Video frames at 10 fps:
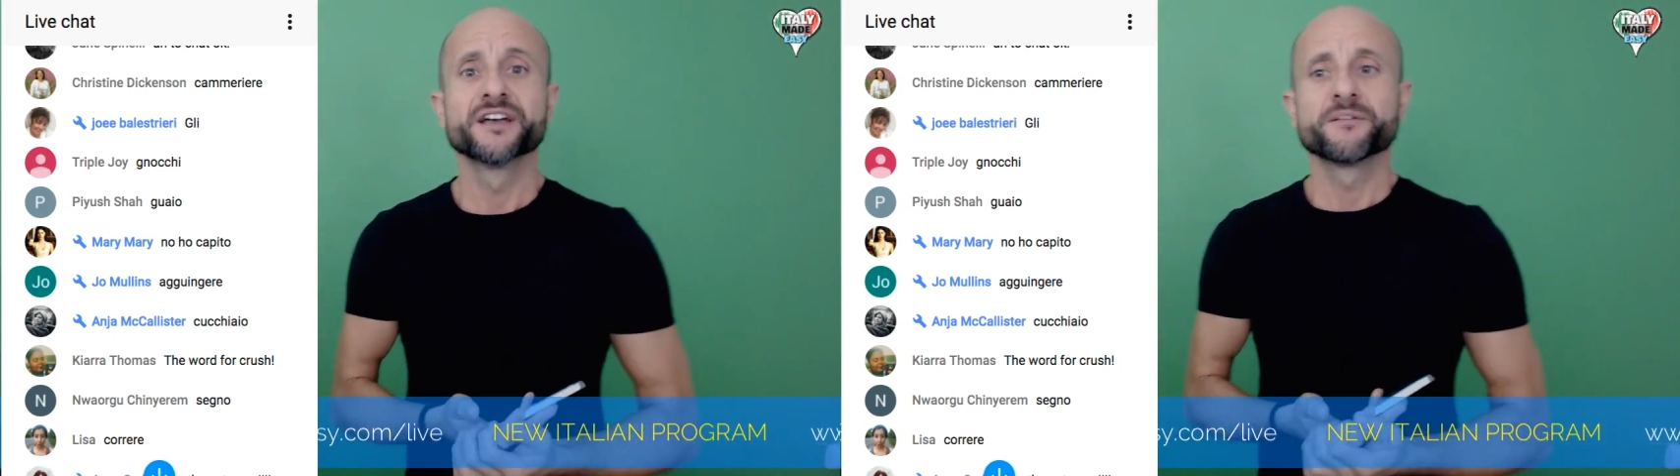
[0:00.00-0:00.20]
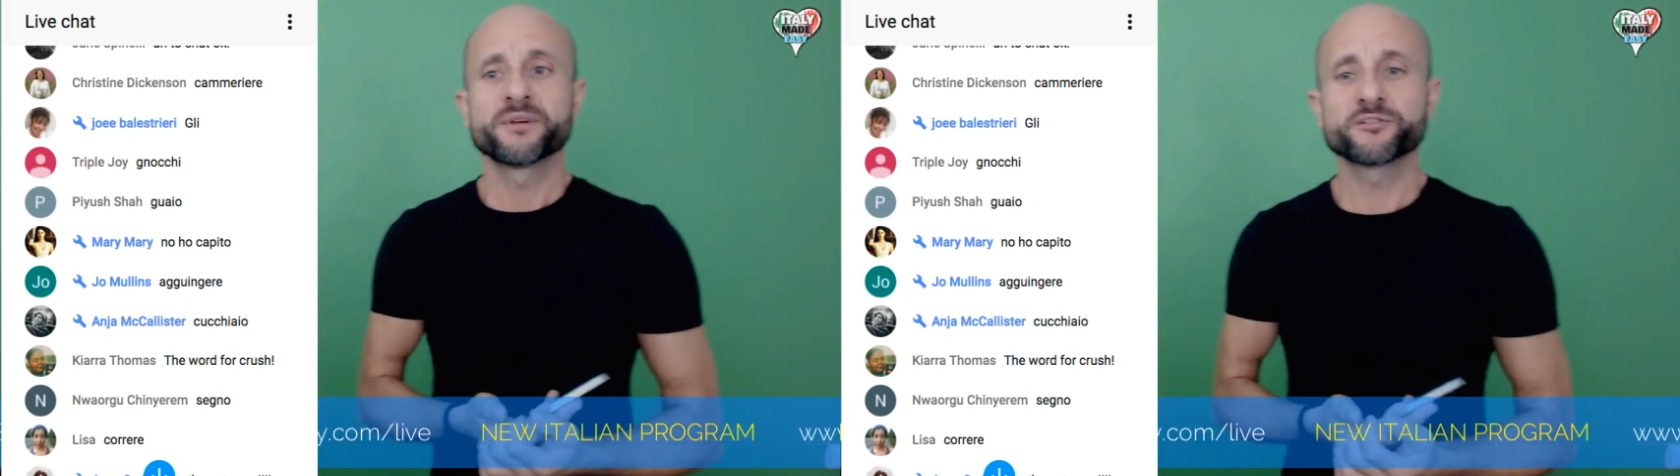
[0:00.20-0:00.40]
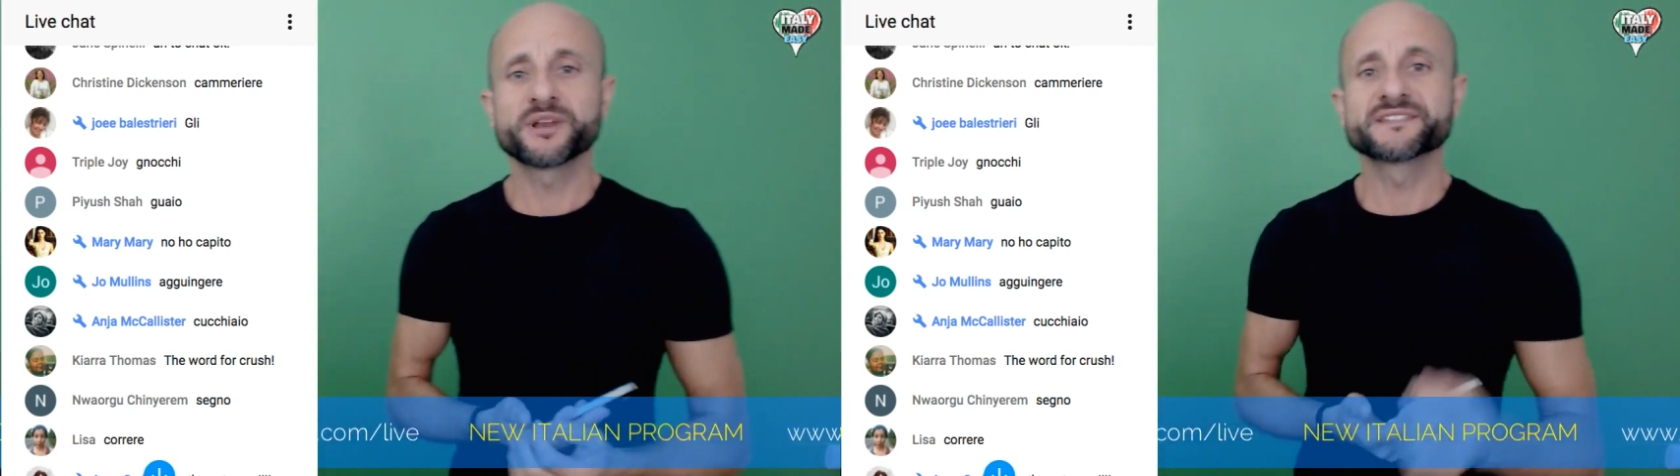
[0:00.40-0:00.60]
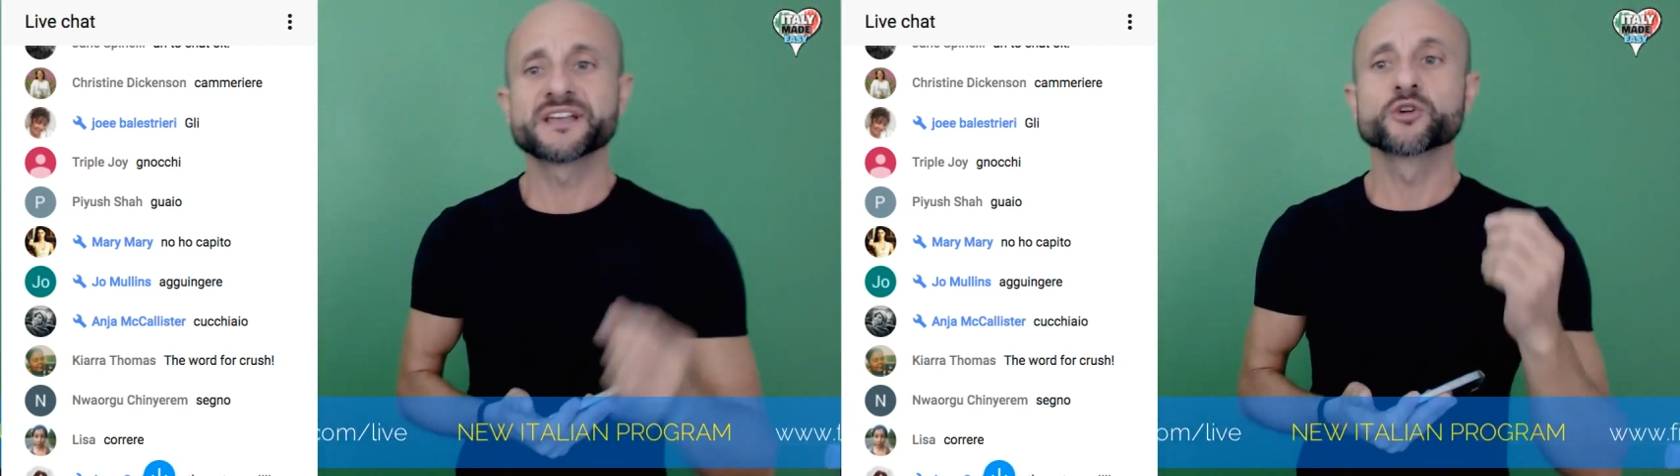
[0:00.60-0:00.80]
But this one is